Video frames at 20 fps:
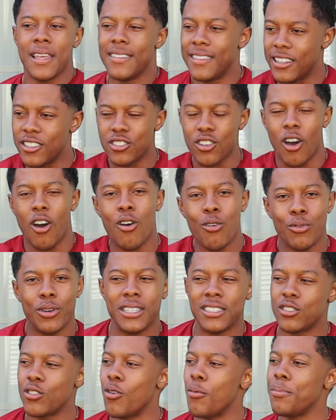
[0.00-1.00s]
There's
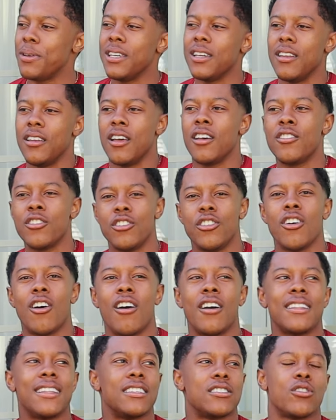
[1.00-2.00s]
always going to be another
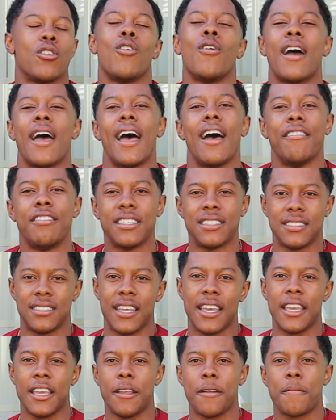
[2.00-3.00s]
dog that's going to have his
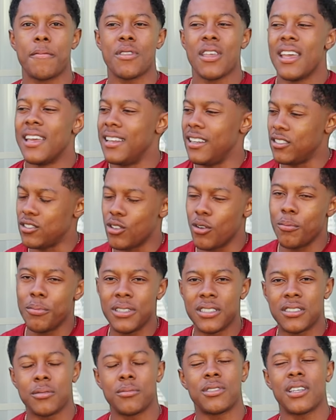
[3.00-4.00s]
day. And there's going
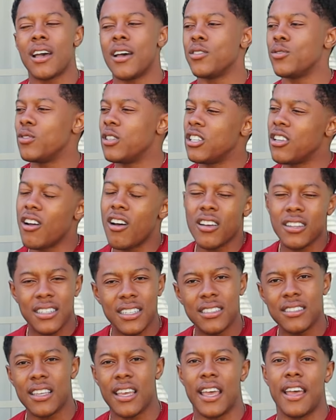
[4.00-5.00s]
to be some times where a dog
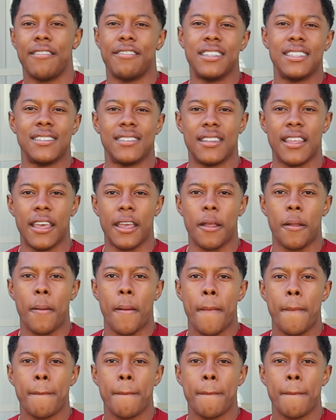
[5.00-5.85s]
doesn't have his day.